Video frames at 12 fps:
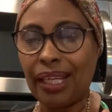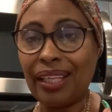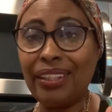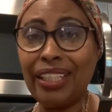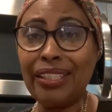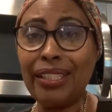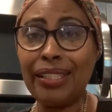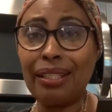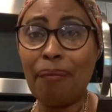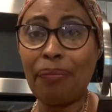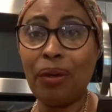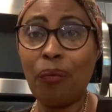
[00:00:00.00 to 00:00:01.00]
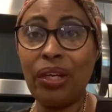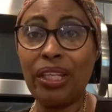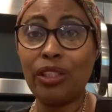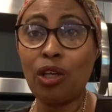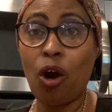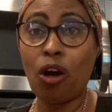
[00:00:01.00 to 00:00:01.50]
this is something we
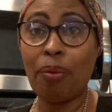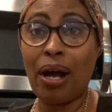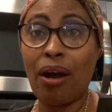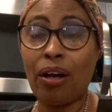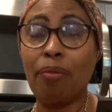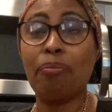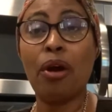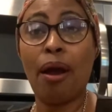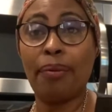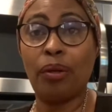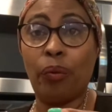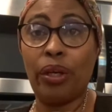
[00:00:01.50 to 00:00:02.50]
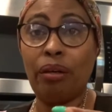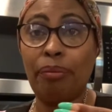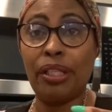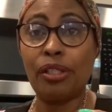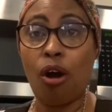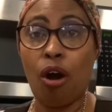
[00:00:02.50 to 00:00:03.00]
can talk about and probably will
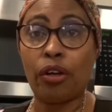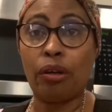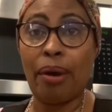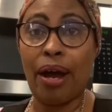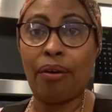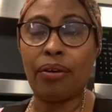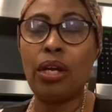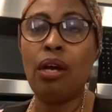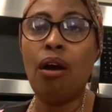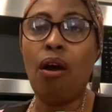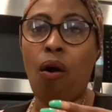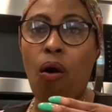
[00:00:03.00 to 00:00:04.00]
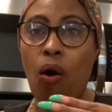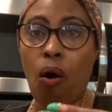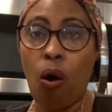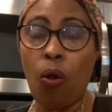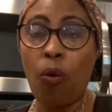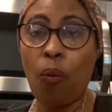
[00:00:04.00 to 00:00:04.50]
be talking about
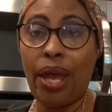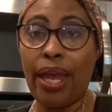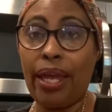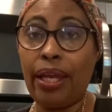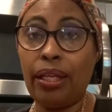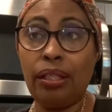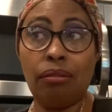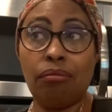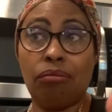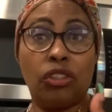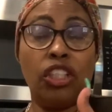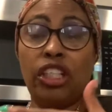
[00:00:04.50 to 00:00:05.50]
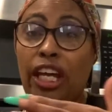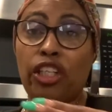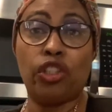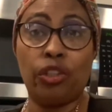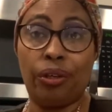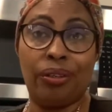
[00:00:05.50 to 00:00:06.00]
all the way to
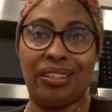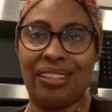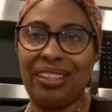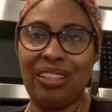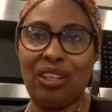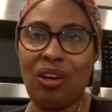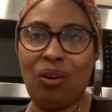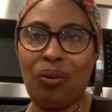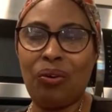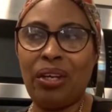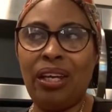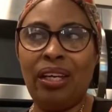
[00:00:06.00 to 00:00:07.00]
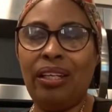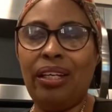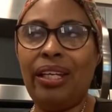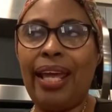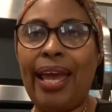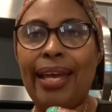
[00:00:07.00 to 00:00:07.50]
next year. You know,
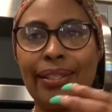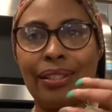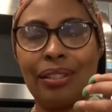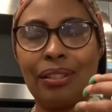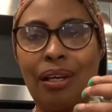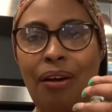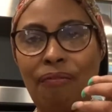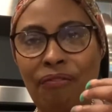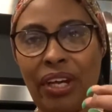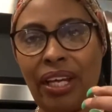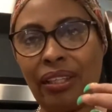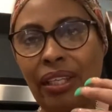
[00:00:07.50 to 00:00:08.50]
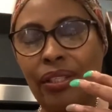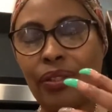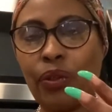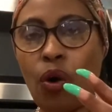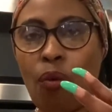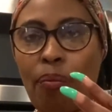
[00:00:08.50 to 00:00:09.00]
it has affected
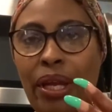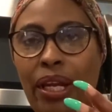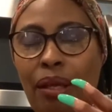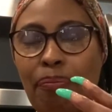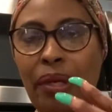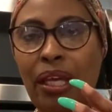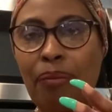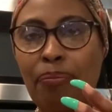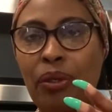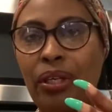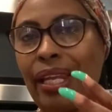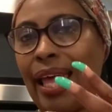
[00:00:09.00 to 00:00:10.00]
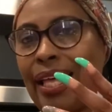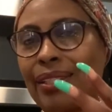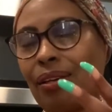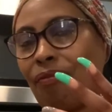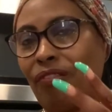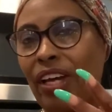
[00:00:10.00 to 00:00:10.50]
so many people. It has
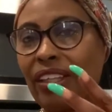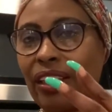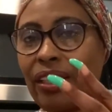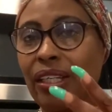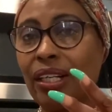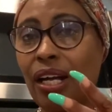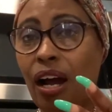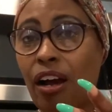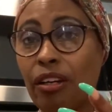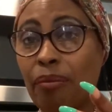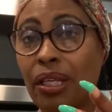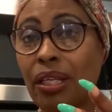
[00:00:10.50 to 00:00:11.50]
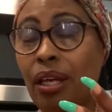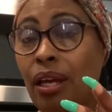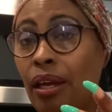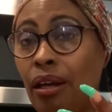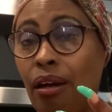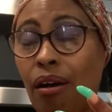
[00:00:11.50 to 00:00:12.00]
affected the economy
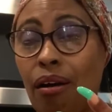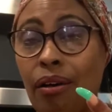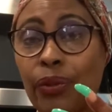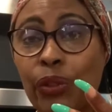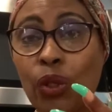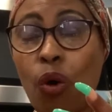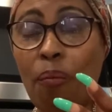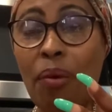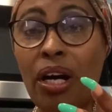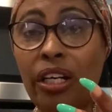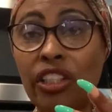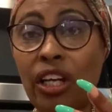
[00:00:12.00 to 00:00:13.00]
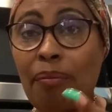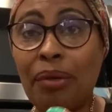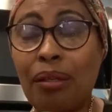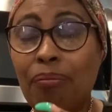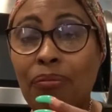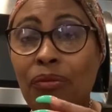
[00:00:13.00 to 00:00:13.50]
uh, so much. I
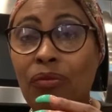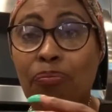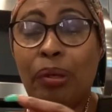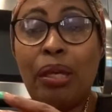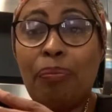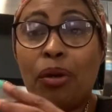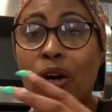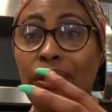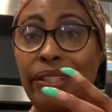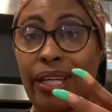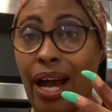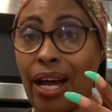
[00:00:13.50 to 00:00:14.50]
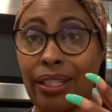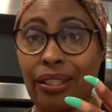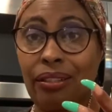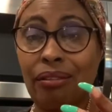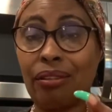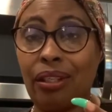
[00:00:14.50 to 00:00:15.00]
mean, people are
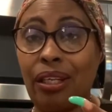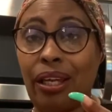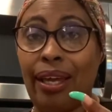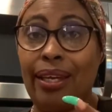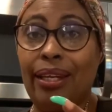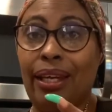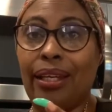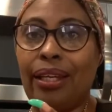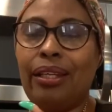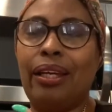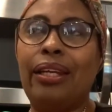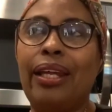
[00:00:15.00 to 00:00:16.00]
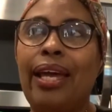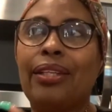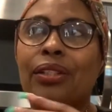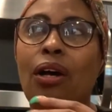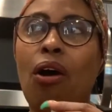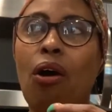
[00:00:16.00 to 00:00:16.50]
dying. It, it, it, it
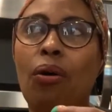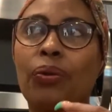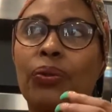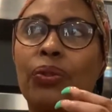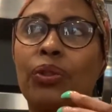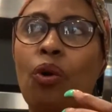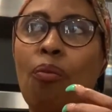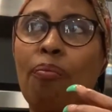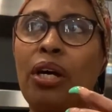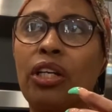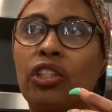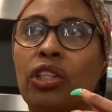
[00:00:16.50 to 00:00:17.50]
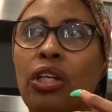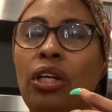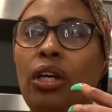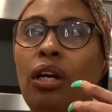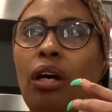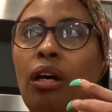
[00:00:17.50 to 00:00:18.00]
has caused so much
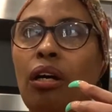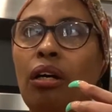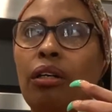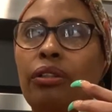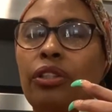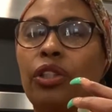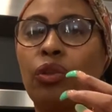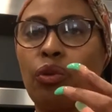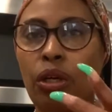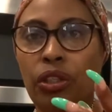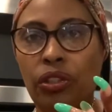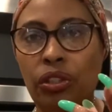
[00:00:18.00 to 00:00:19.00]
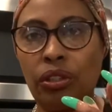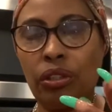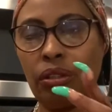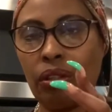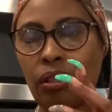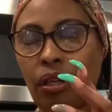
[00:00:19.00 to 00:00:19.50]
uh,
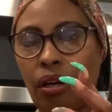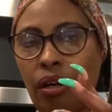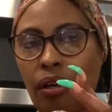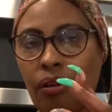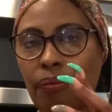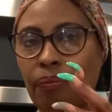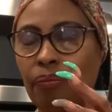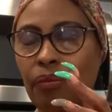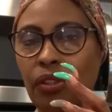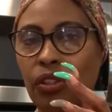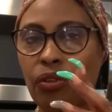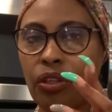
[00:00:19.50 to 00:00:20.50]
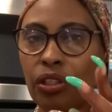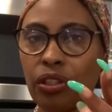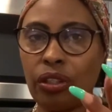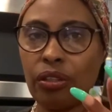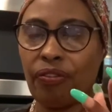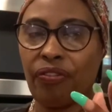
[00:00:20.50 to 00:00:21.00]
destruction uh,
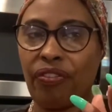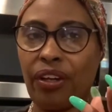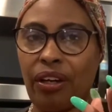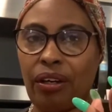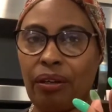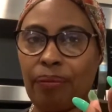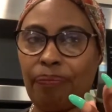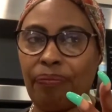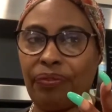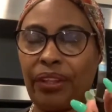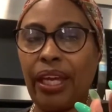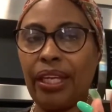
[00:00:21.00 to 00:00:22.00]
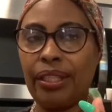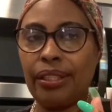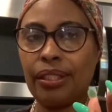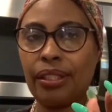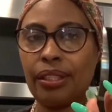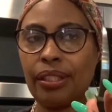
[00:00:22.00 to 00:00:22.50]
structure uh, things